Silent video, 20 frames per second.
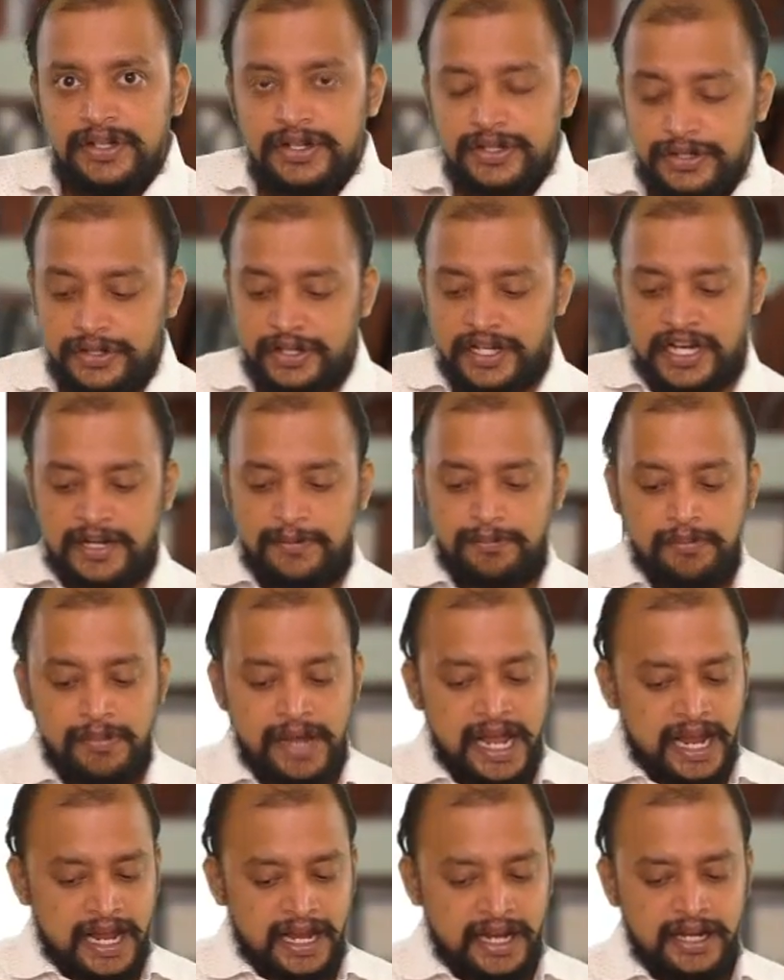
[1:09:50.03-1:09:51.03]
So in
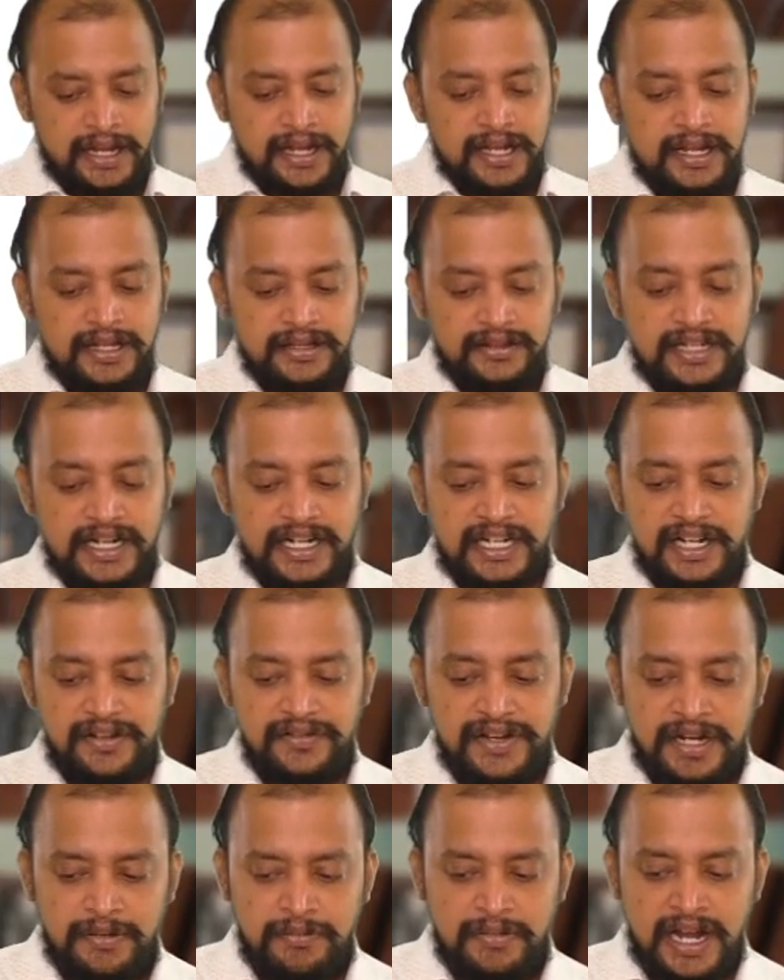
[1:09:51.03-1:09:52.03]
May,
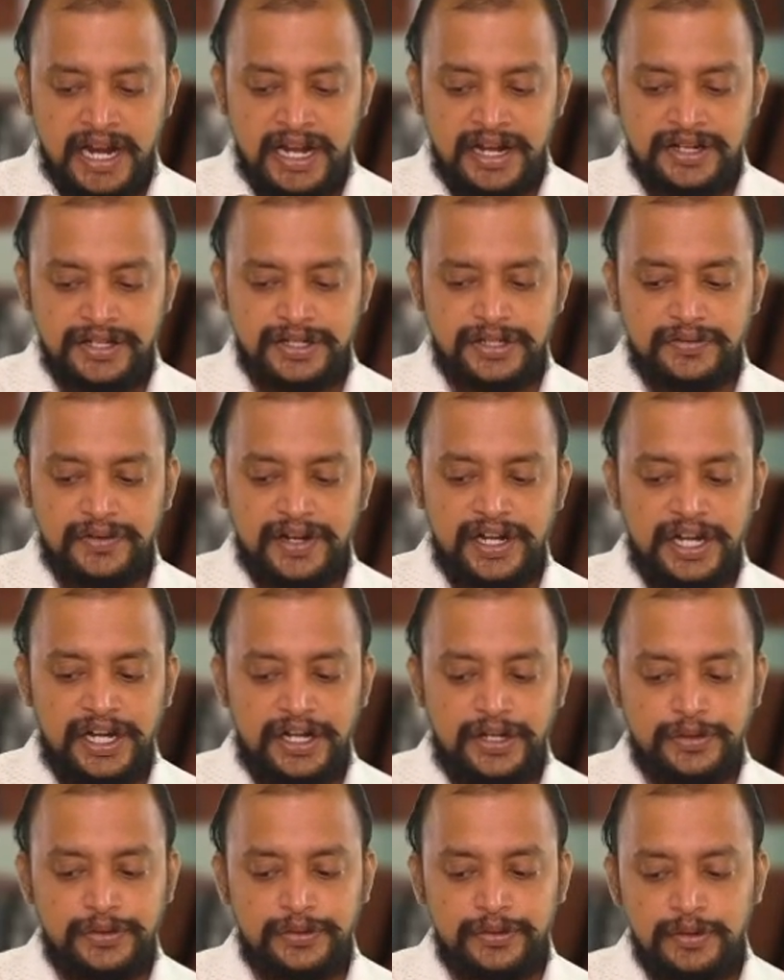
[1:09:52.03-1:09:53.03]
31 minus
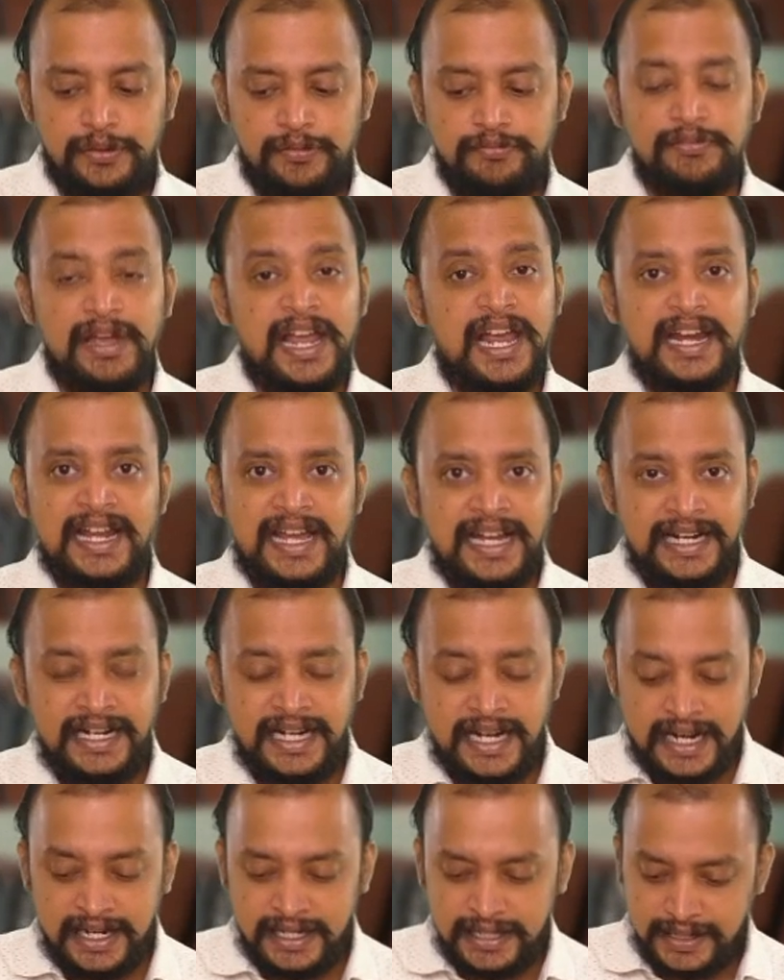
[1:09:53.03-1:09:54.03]
22, May
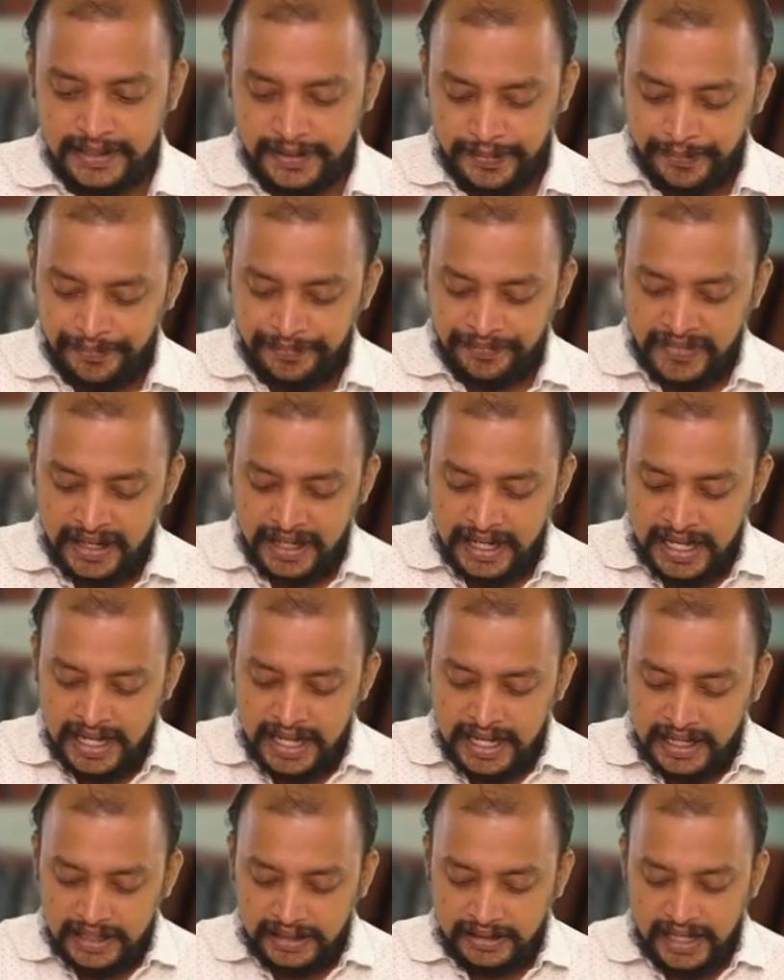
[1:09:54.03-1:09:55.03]
9 days.
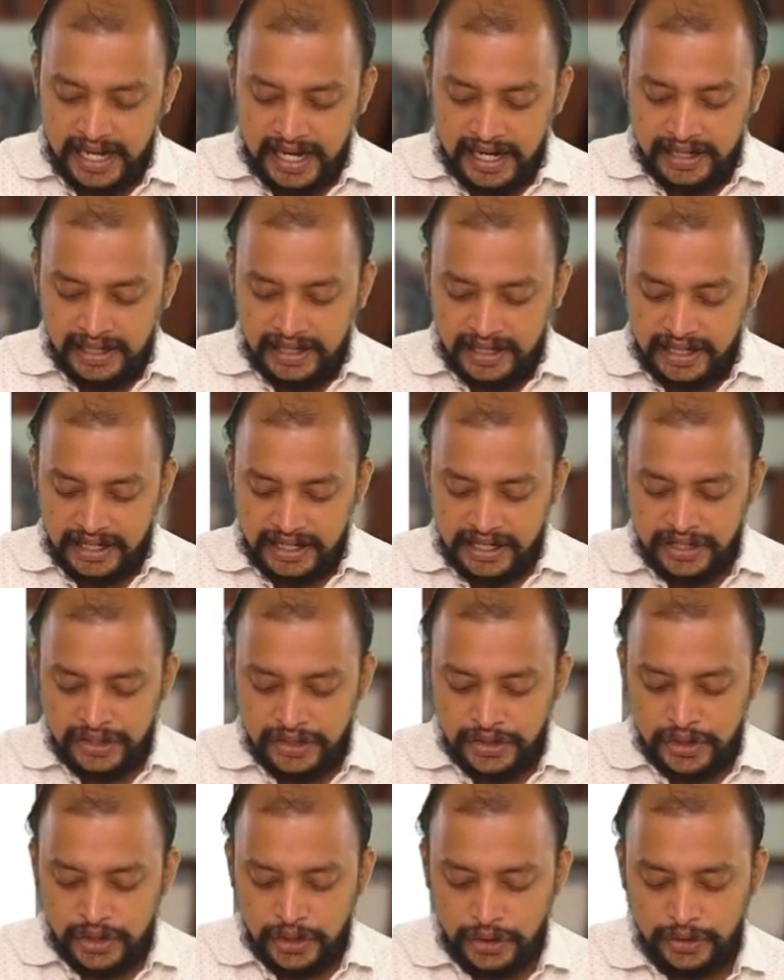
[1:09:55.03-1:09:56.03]
Then
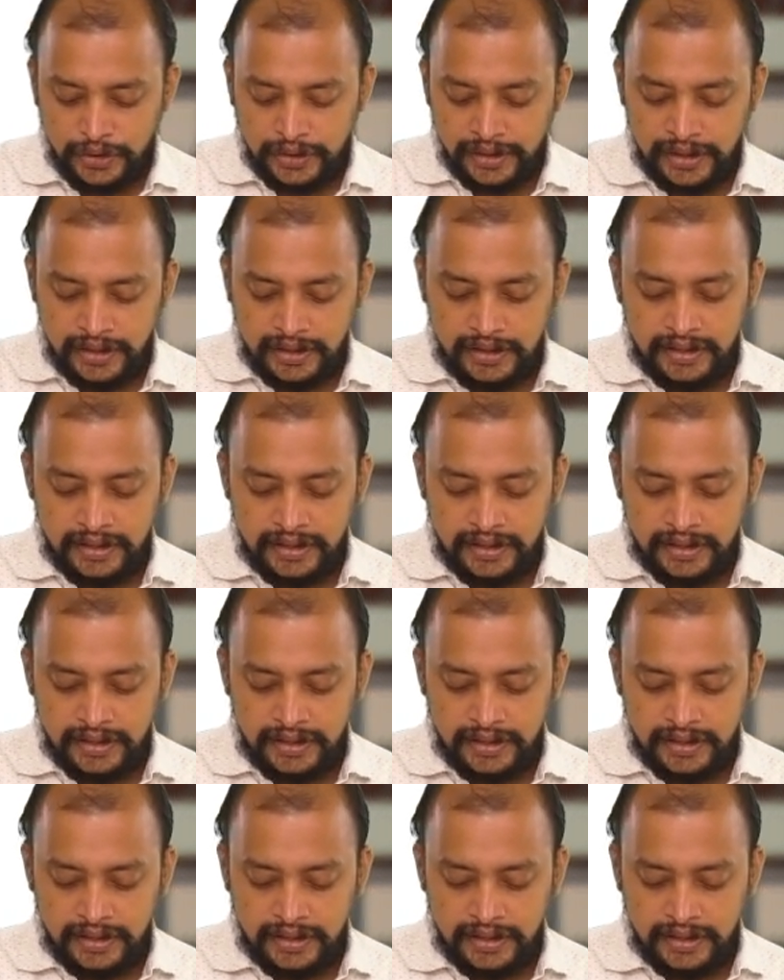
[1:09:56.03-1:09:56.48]
in June,